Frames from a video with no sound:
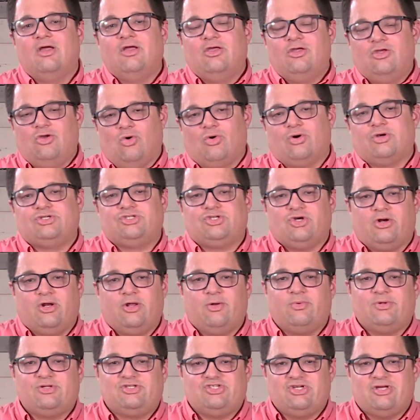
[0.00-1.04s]
your journey
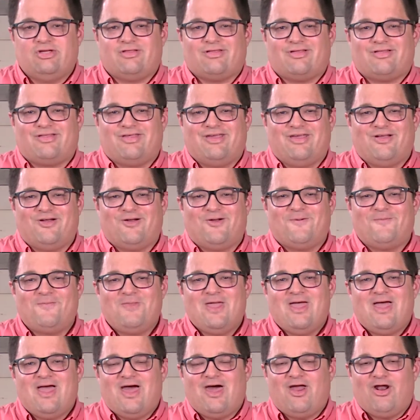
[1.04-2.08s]
with Jesus here
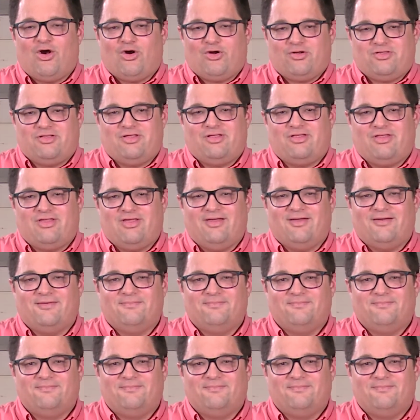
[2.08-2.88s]
at RCC.